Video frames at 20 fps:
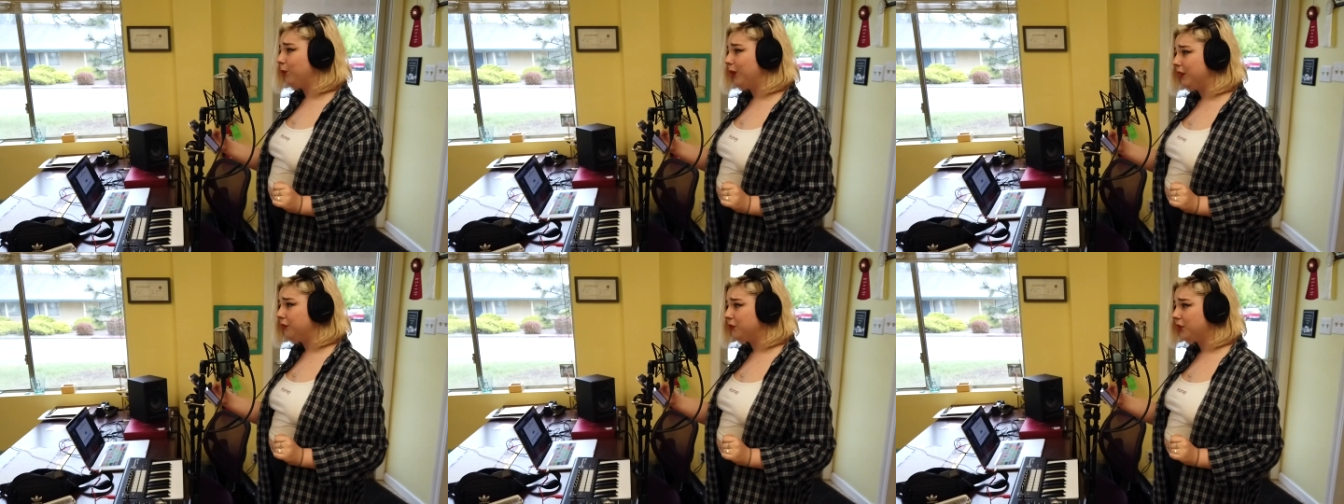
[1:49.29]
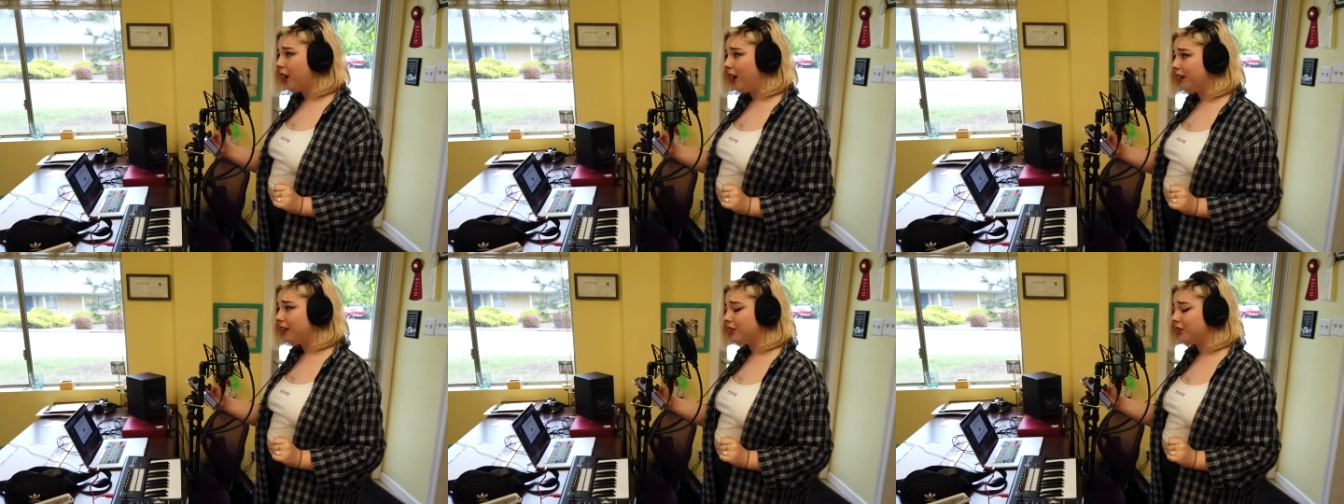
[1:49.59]
we've
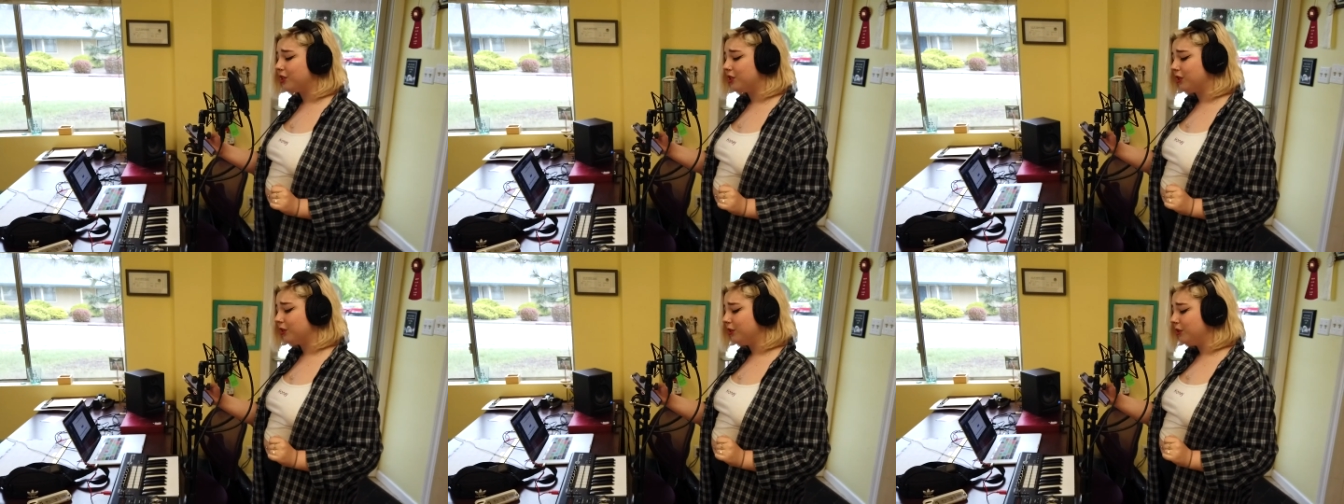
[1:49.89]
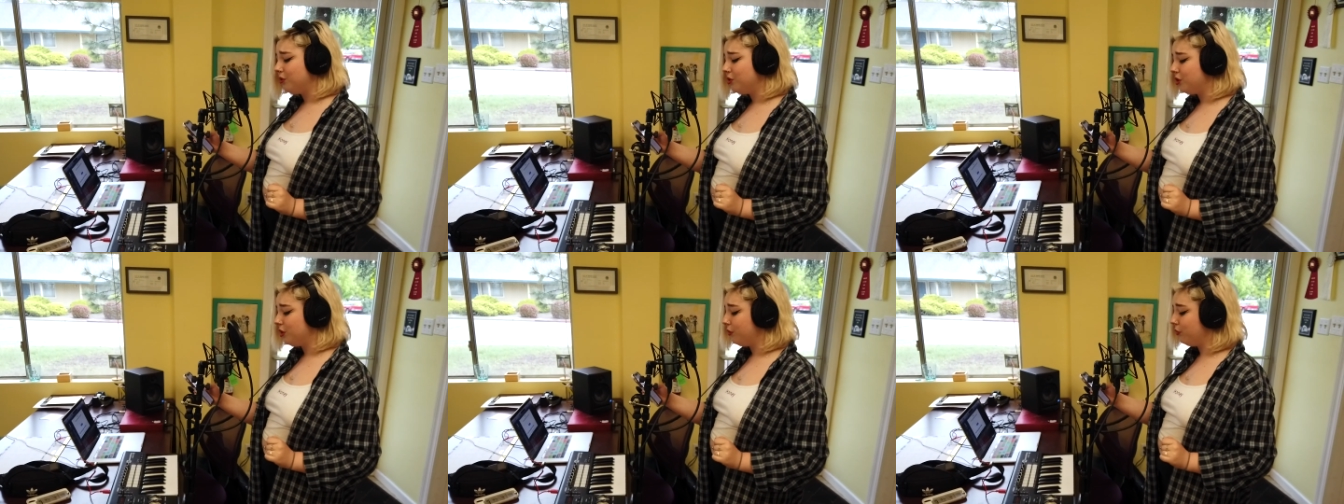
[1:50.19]
got a
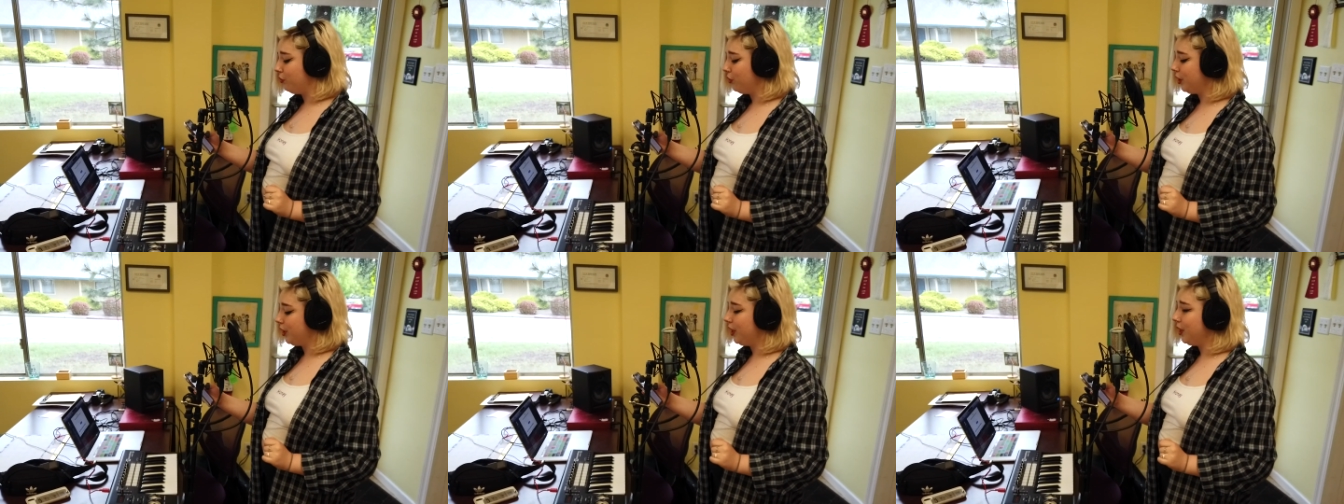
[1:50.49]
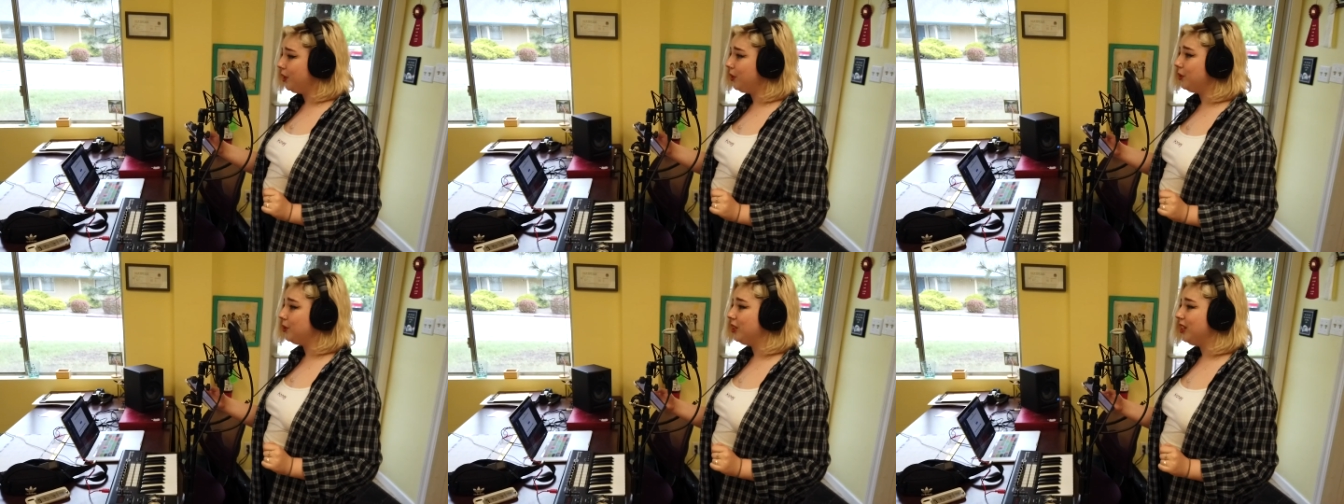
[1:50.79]
solution for
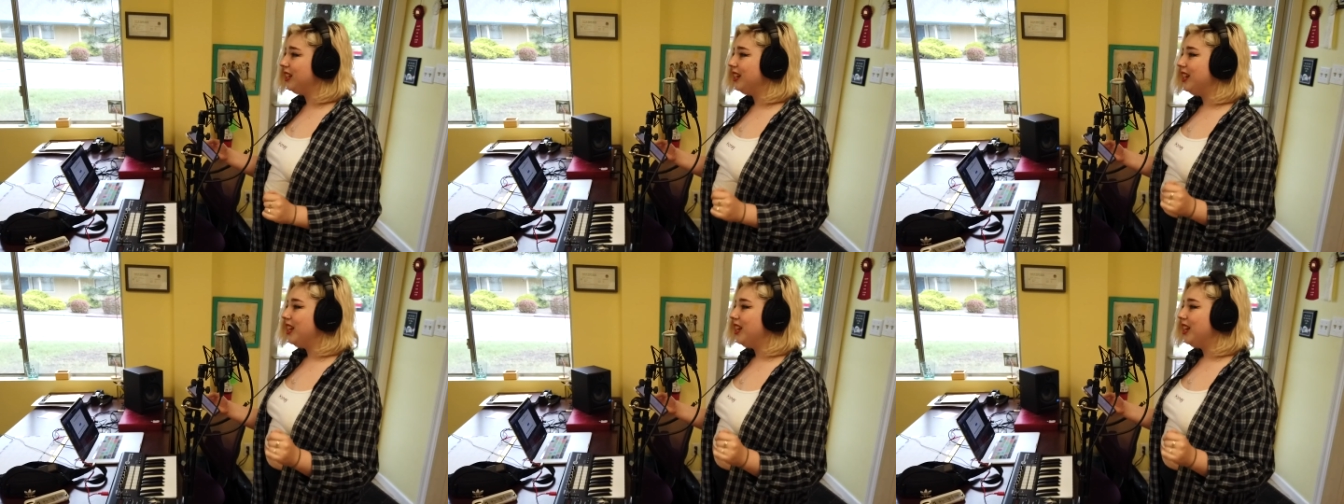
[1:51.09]
you.